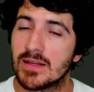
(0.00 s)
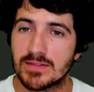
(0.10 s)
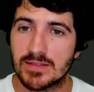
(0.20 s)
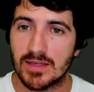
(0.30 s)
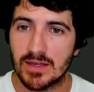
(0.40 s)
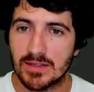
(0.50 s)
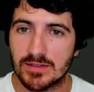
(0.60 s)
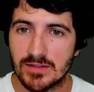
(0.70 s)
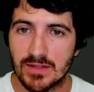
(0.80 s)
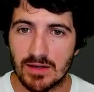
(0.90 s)

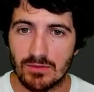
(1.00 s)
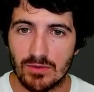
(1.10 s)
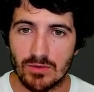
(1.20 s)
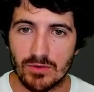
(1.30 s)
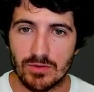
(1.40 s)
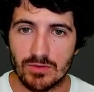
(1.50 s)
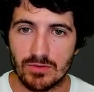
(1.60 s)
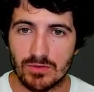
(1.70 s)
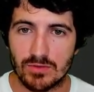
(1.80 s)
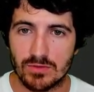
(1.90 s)
sketch downloader
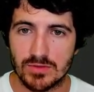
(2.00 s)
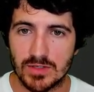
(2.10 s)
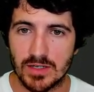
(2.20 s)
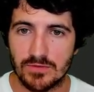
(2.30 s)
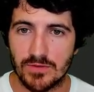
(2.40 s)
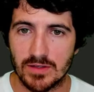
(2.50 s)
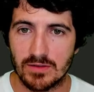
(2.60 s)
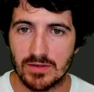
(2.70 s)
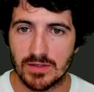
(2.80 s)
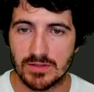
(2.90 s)
or sketch
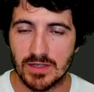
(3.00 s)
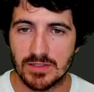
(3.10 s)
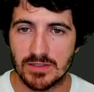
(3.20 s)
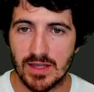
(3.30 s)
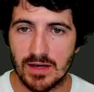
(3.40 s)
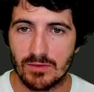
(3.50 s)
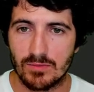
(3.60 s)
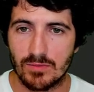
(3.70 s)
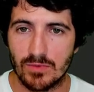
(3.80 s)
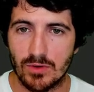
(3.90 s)

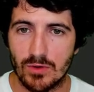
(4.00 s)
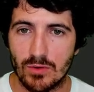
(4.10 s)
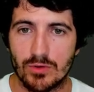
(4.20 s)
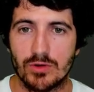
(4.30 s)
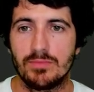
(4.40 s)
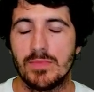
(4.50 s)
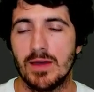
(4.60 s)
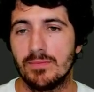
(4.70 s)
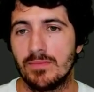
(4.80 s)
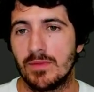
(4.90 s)
downloader.
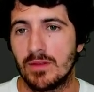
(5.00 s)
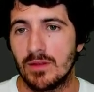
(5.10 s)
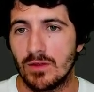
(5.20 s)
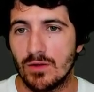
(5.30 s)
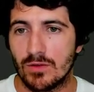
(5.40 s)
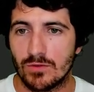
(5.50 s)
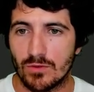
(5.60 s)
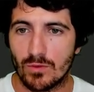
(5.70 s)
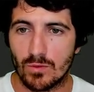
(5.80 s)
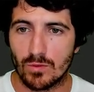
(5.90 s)
Yeah.
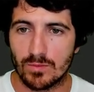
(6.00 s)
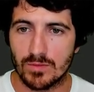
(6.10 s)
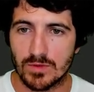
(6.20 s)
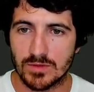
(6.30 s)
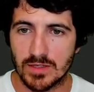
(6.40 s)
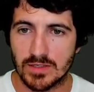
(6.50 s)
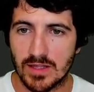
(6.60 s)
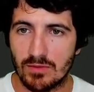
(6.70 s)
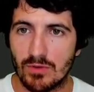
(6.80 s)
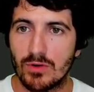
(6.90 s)
So sketch
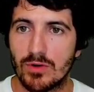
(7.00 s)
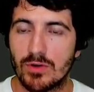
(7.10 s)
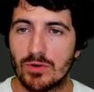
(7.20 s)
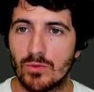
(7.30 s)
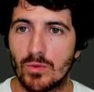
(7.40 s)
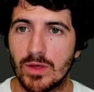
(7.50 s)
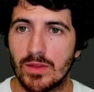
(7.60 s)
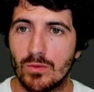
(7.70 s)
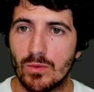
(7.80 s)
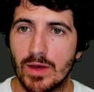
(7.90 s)
downloader,
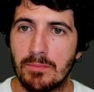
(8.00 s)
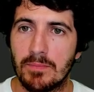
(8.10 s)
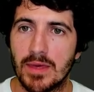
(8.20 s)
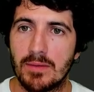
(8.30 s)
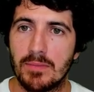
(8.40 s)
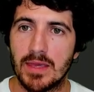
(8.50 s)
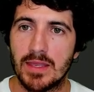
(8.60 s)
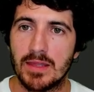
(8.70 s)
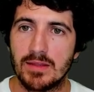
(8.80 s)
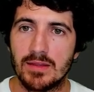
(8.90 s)
we do npm
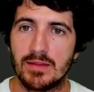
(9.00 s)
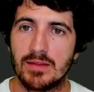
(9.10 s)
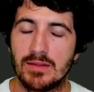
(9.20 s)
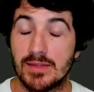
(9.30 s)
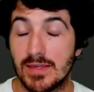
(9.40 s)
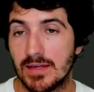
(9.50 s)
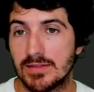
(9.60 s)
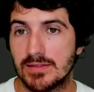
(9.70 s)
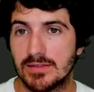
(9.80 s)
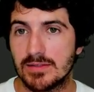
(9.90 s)
init
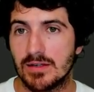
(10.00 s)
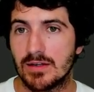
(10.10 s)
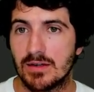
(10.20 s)
yes.